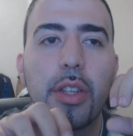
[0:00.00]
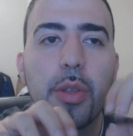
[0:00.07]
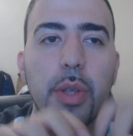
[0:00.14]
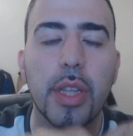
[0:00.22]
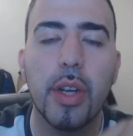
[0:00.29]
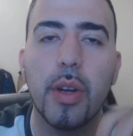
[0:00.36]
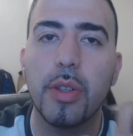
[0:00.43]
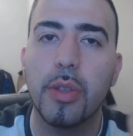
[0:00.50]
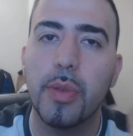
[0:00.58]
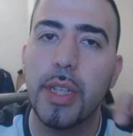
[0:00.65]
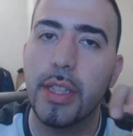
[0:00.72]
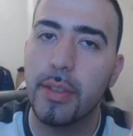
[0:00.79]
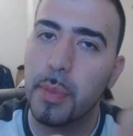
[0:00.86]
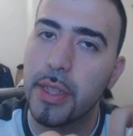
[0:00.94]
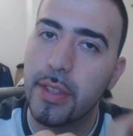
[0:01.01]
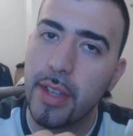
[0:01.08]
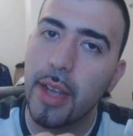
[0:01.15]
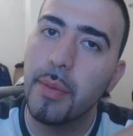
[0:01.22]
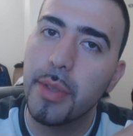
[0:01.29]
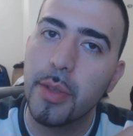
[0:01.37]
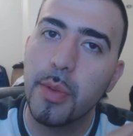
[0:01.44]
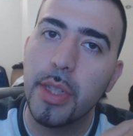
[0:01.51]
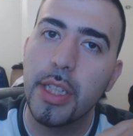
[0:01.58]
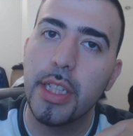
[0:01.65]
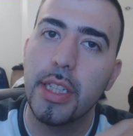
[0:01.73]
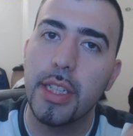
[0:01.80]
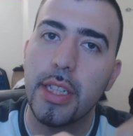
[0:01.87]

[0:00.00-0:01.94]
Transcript: doing their own tweaks. But Samsung really